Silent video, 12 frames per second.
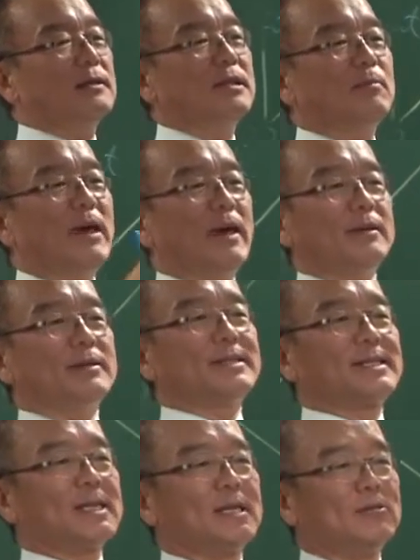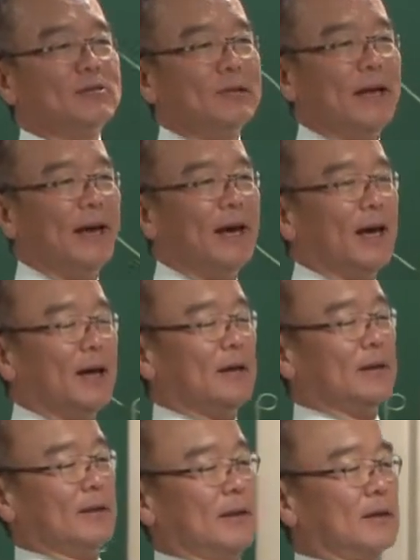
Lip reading: demand schedule and